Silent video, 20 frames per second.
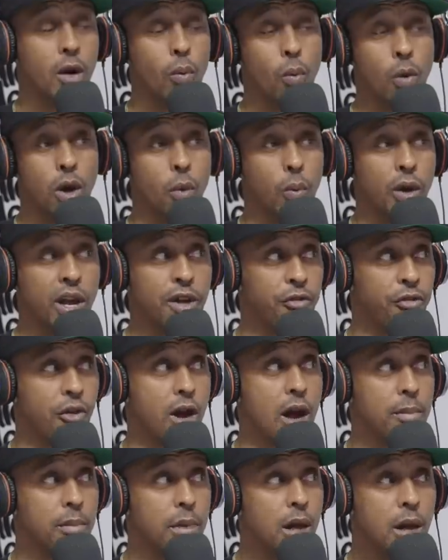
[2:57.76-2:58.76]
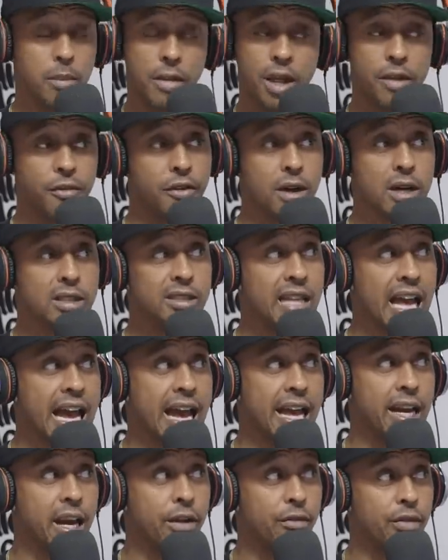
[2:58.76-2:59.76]
We understand. Where we from, motherfuckers
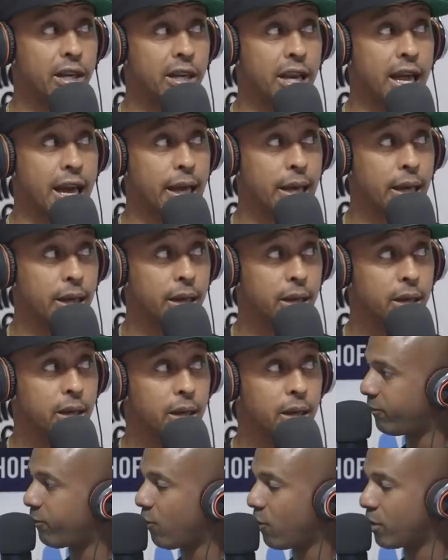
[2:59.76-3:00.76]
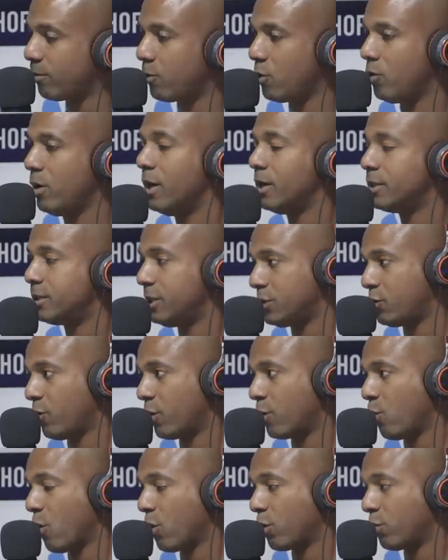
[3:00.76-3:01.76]
dying every day. listen, but affordable. She's
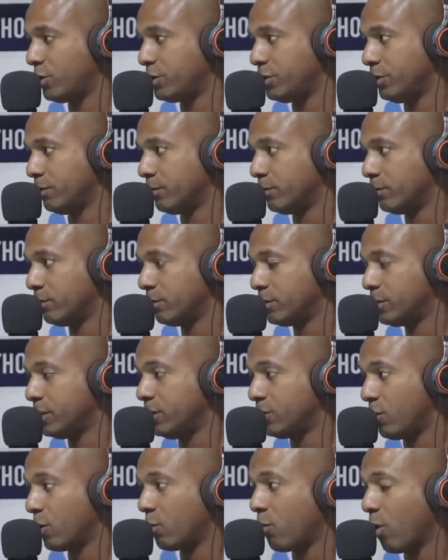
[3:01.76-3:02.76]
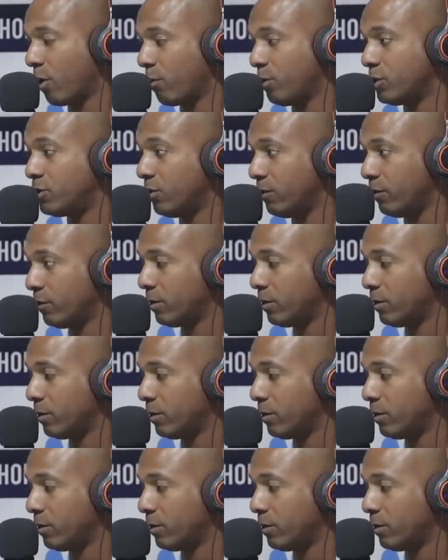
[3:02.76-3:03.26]
going to work with you. She's going to so, work so, with you.